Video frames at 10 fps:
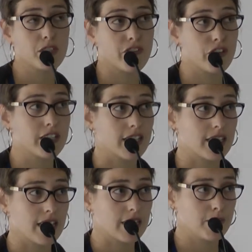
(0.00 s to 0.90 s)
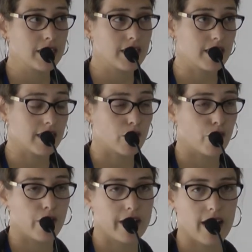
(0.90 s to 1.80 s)
severity assessment in
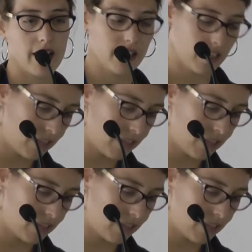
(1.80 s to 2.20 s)
schizophrenia.